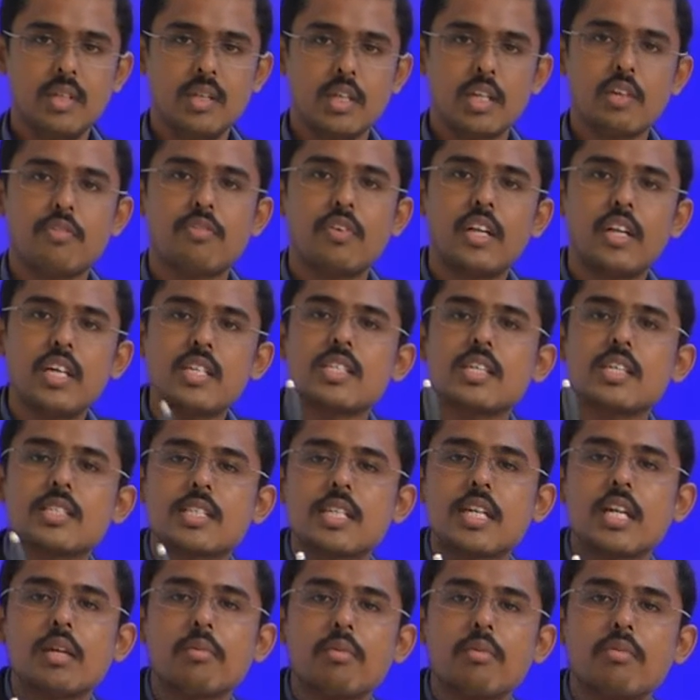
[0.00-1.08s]
If it is 16
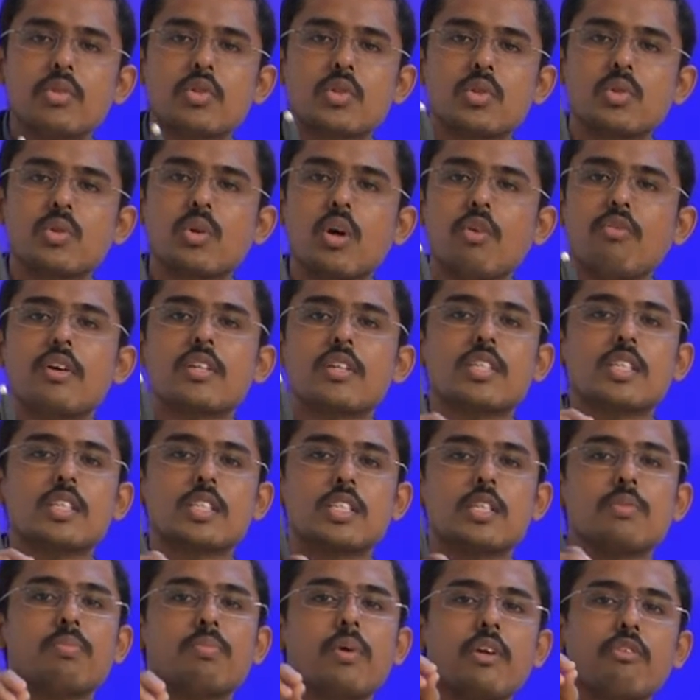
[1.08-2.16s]
mm, we should go for
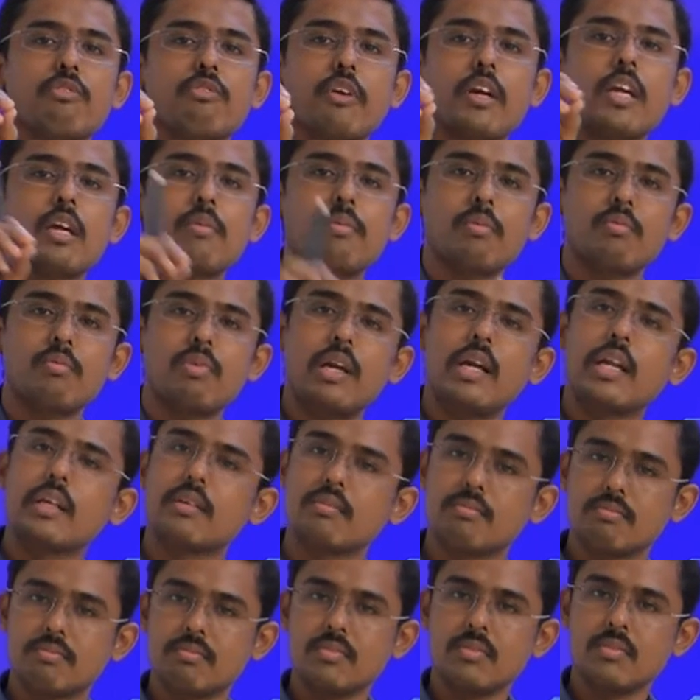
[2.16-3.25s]
16.5 mm welding.